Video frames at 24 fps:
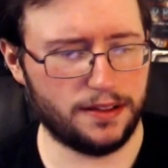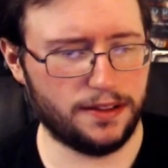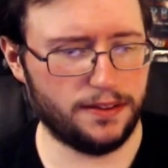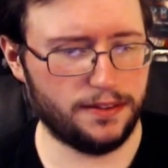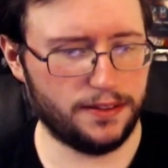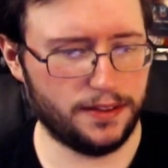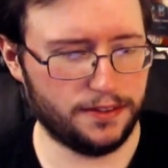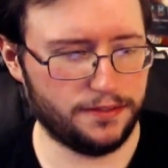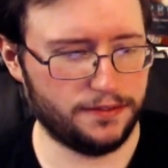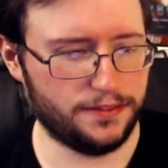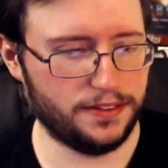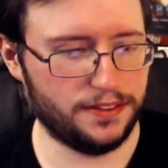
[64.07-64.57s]
of
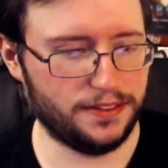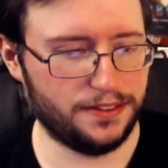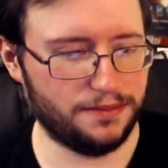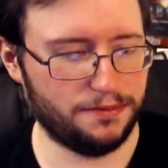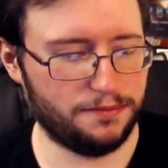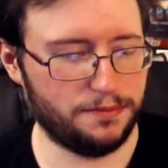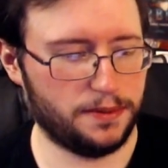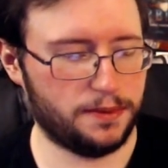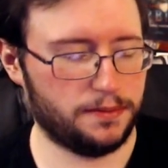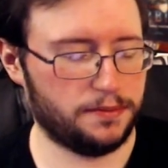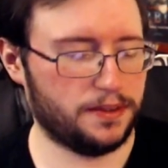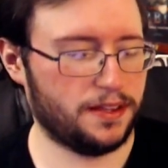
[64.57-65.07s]
the offensive
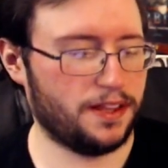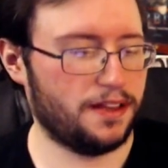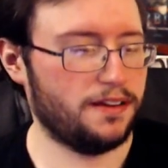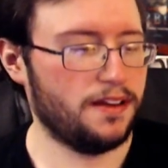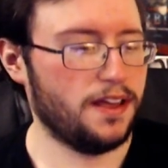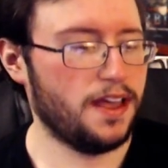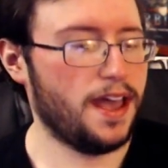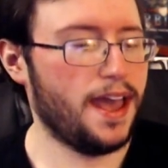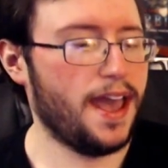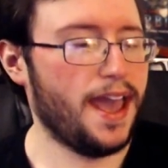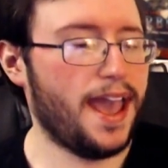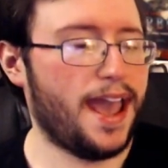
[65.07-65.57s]
memes now.
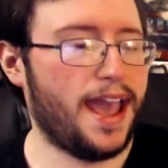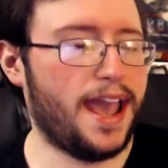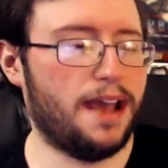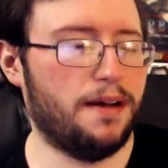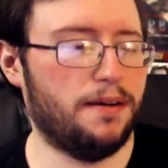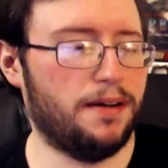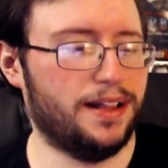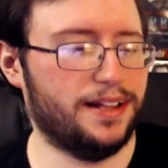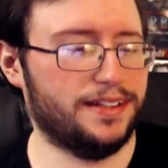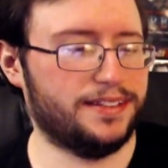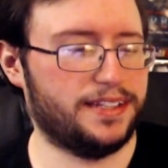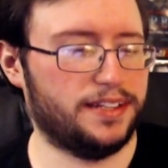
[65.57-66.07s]

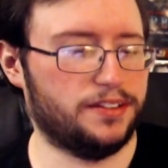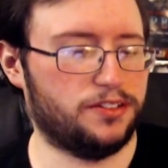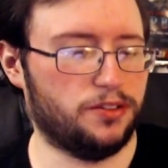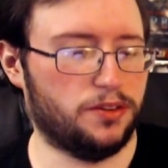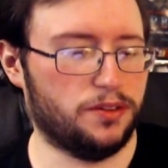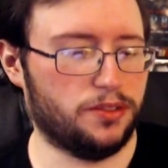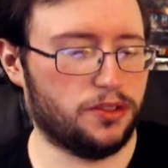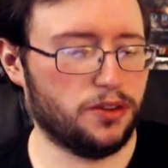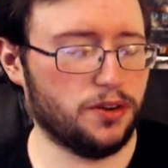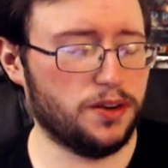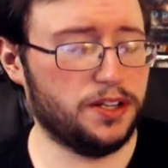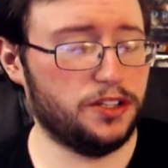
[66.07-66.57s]
Anyway, let's get to
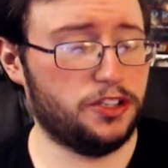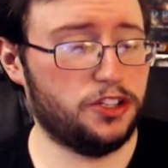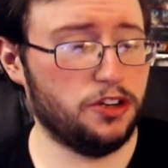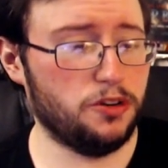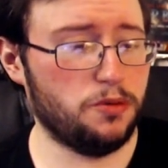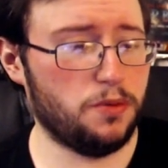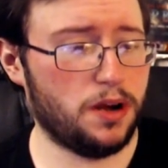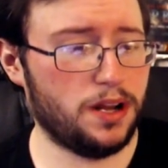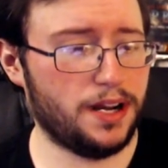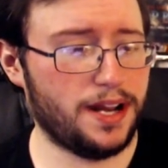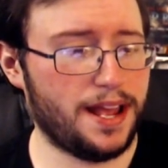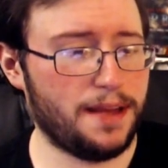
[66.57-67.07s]
it. 3, 2,
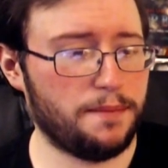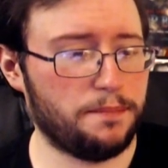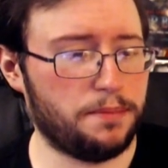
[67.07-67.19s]
1, and